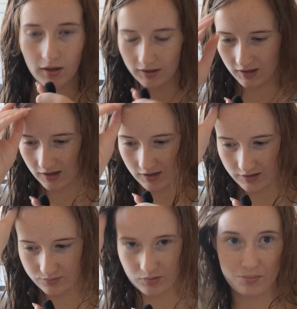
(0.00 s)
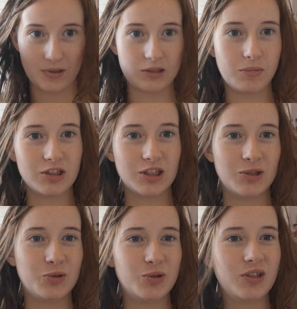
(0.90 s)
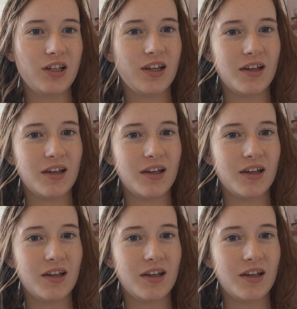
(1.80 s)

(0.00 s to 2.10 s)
Hey guys, welcome back to my channel.